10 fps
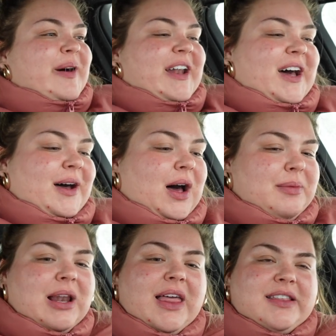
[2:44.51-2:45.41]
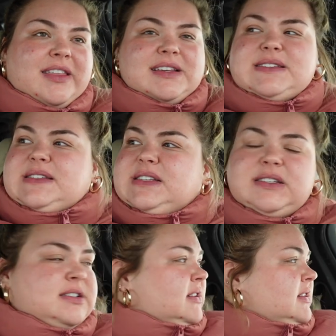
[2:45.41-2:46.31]
but uh, I'm gonna let this
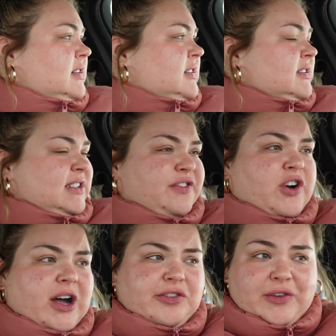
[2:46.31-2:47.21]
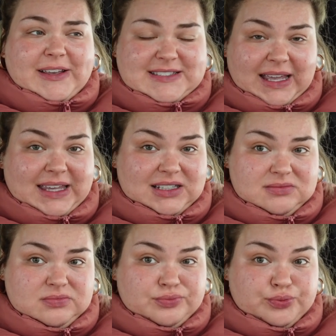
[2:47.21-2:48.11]
defrost for like a second
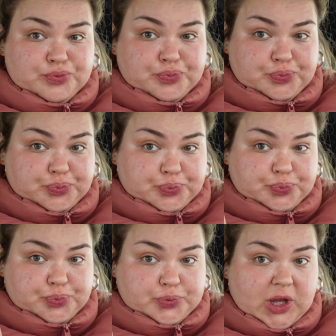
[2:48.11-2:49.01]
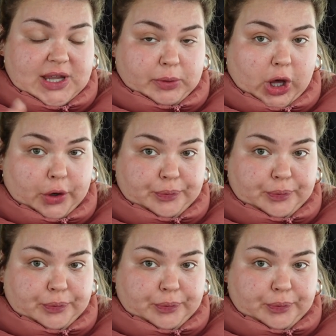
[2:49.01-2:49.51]
and then we'll go.